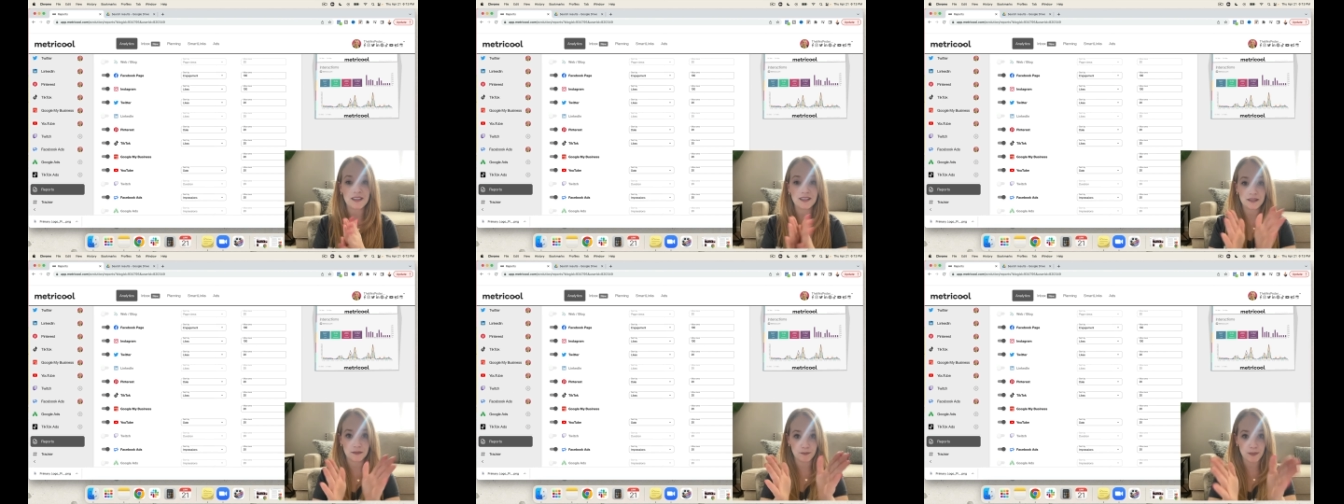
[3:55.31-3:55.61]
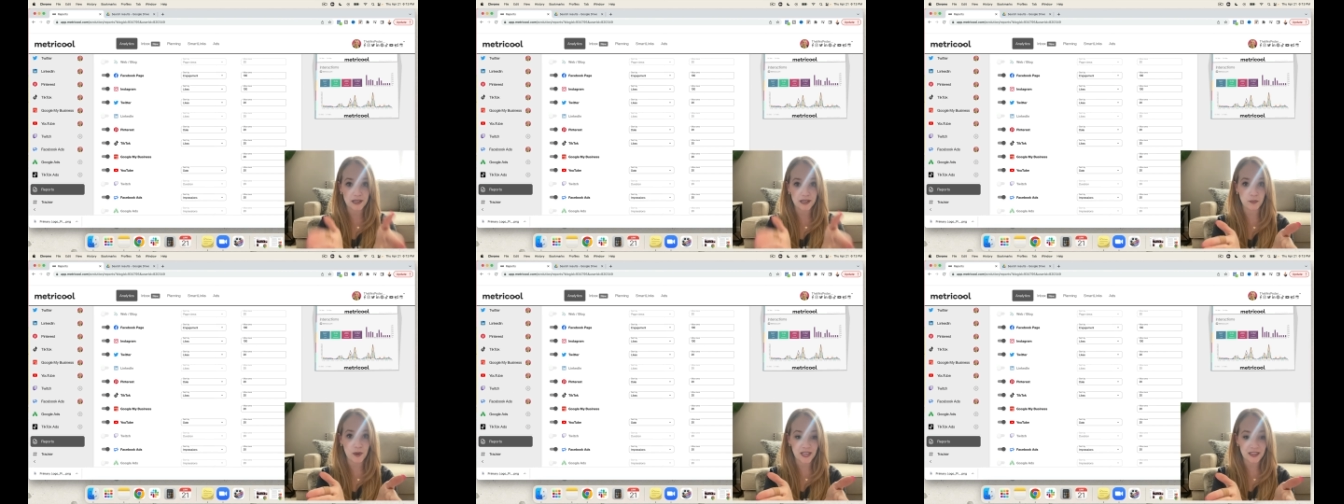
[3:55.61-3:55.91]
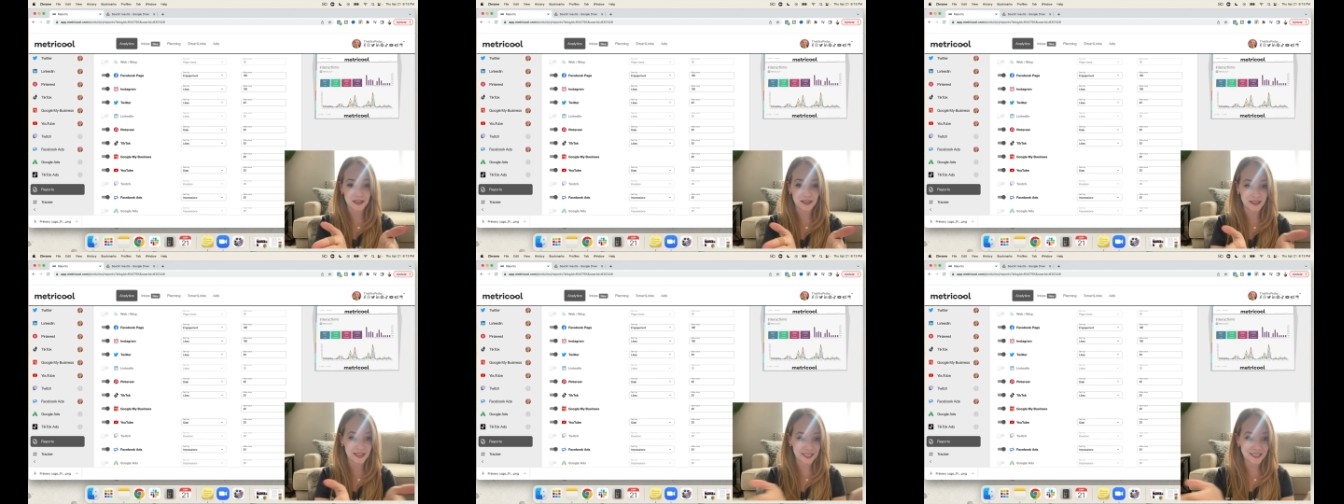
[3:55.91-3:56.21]
and by the
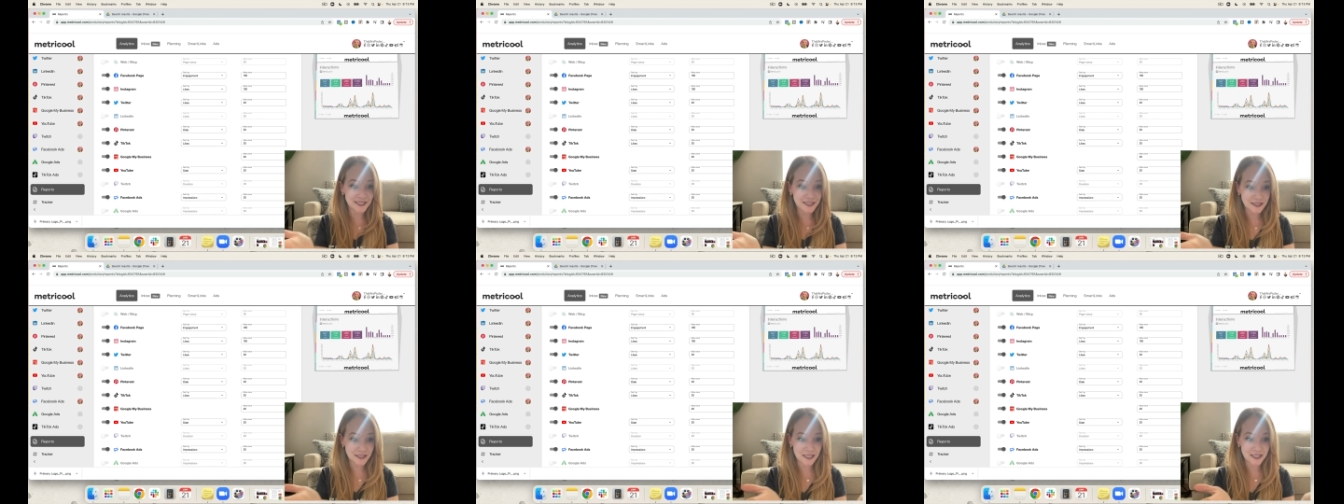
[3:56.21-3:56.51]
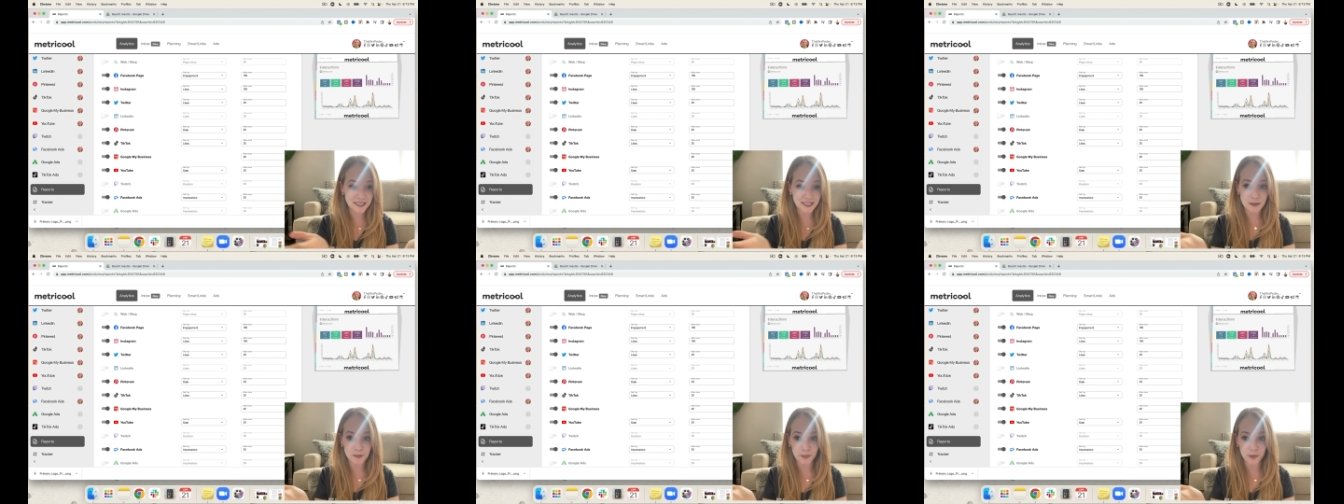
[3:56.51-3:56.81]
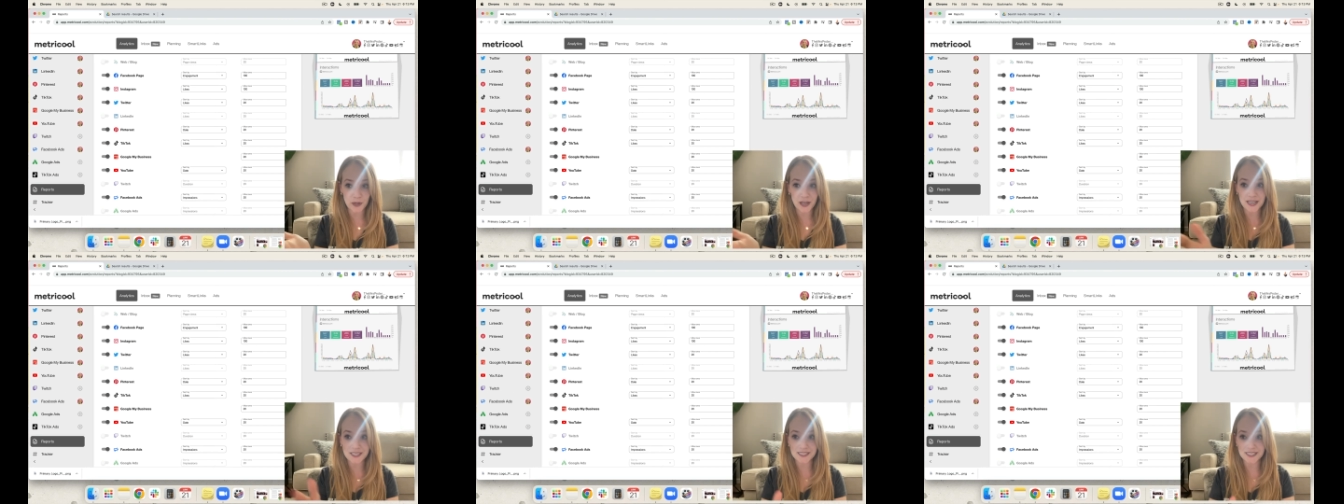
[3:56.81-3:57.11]
way, this is as
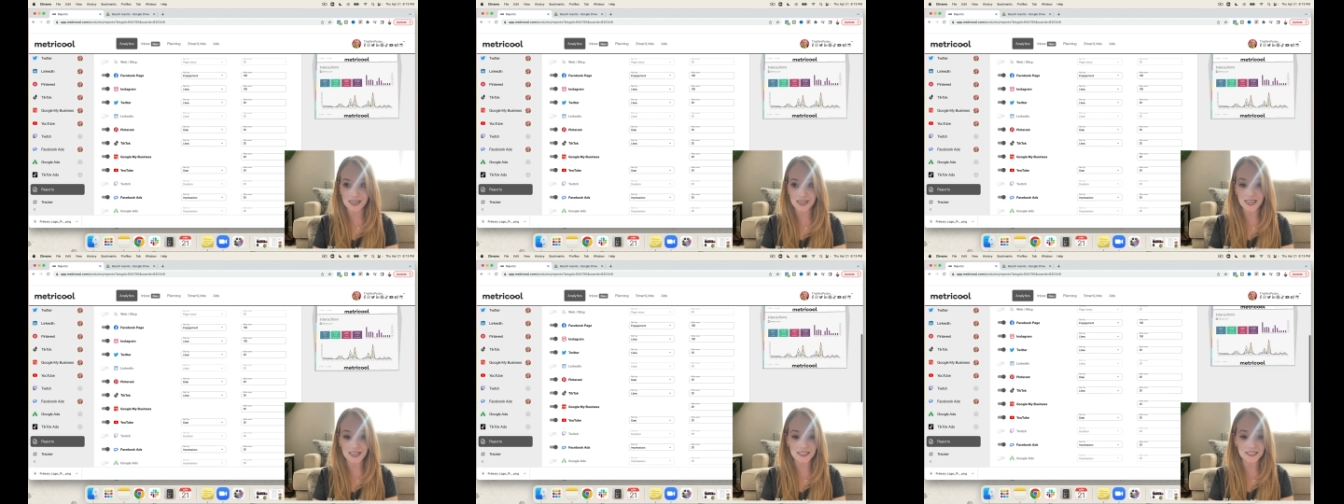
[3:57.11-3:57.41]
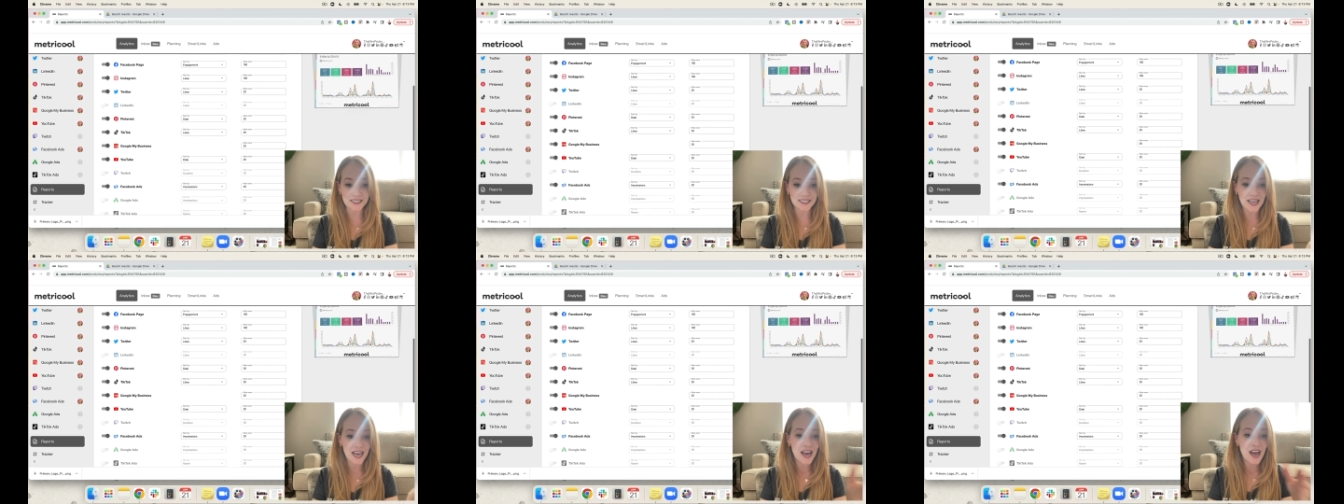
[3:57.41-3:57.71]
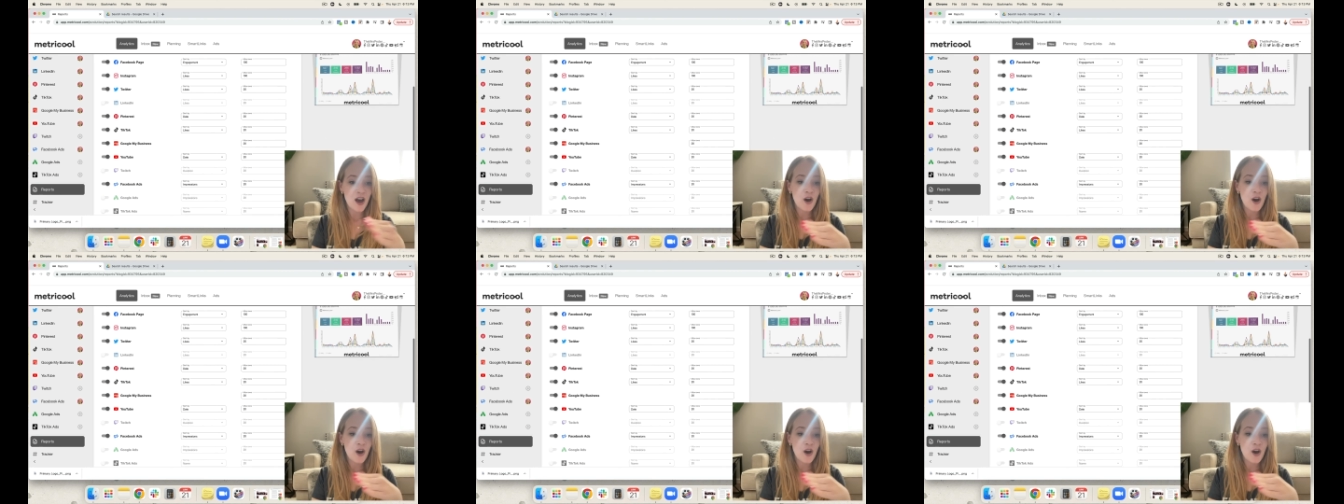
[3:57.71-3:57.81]
simple as it is.